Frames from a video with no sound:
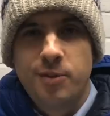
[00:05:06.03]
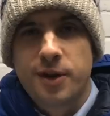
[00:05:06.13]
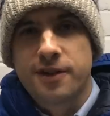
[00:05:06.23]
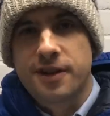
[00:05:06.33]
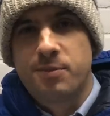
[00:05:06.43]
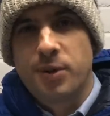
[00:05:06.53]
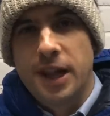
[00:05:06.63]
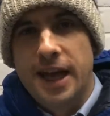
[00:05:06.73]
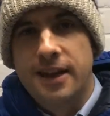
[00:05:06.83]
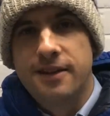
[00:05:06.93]
because I'd
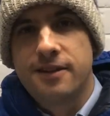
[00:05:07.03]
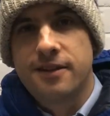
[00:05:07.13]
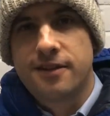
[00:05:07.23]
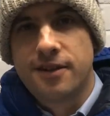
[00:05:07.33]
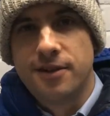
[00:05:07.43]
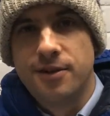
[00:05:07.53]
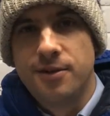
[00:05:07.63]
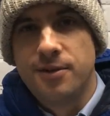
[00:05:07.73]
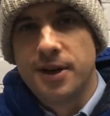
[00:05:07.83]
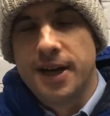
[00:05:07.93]
planned
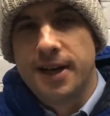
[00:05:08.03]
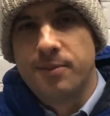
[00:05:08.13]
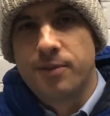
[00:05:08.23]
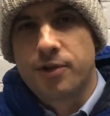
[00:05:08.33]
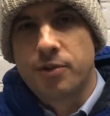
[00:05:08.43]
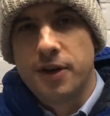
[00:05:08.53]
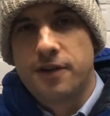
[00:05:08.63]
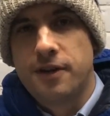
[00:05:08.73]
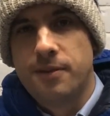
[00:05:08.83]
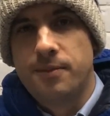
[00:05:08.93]
to
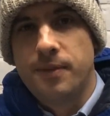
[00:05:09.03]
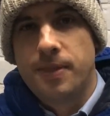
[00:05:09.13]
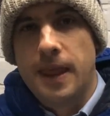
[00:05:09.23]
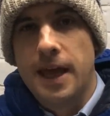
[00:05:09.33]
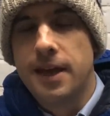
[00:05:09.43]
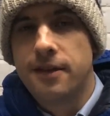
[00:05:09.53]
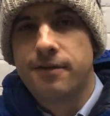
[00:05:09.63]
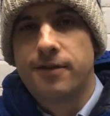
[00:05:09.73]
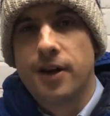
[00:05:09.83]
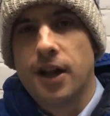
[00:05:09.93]
switch him in
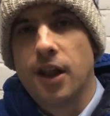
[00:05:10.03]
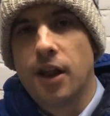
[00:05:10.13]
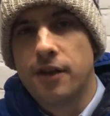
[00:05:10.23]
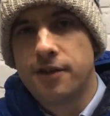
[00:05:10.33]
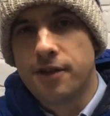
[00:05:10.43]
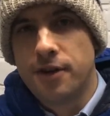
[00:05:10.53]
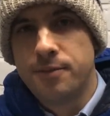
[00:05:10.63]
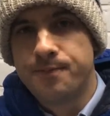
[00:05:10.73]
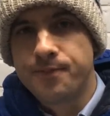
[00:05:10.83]
for Alonso.